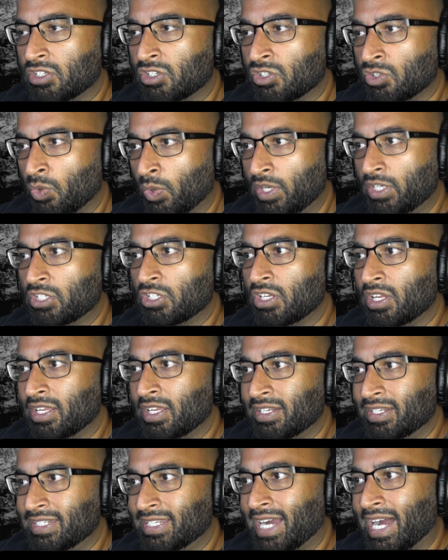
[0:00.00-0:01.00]
Twitch
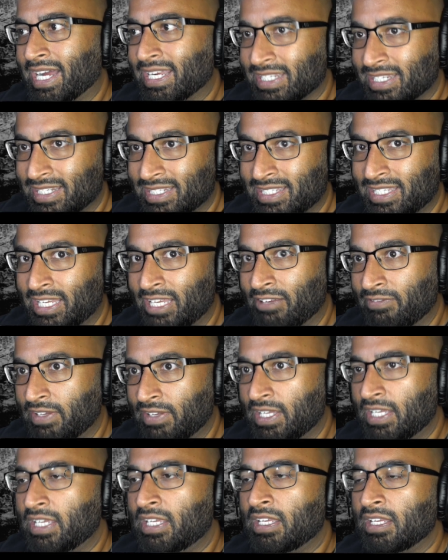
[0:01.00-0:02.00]
dot T
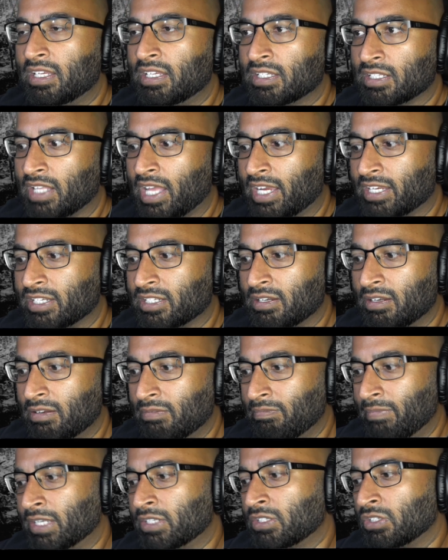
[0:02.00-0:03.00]
V slash
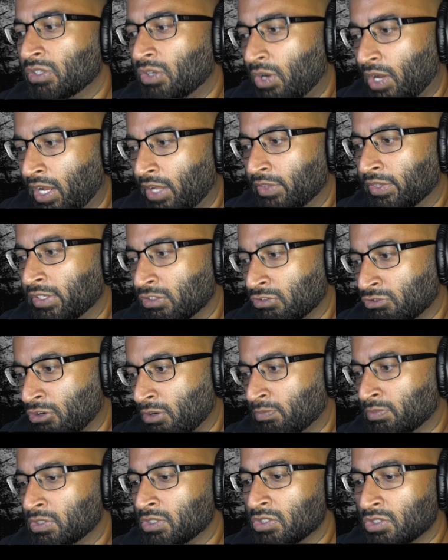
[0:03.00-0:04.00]
mental health and
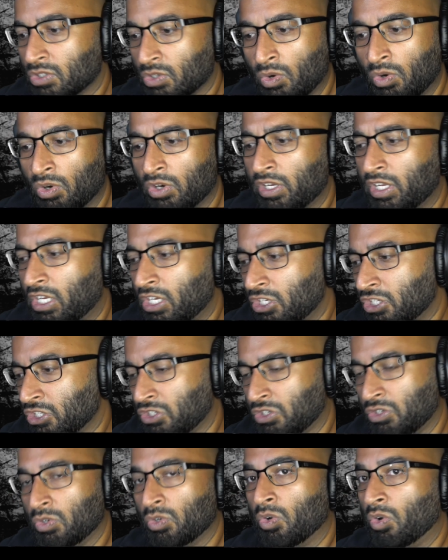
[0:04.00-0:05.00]
scriptures or you can
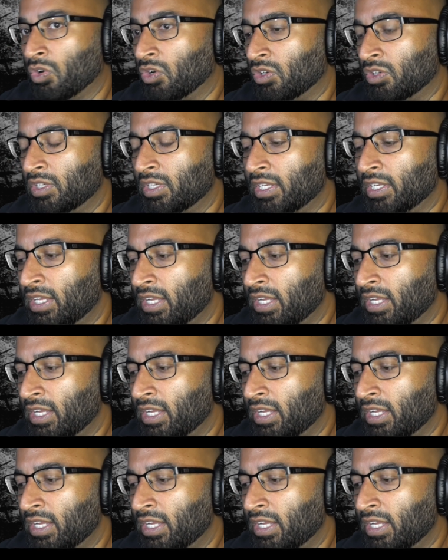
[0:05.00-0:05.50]
just google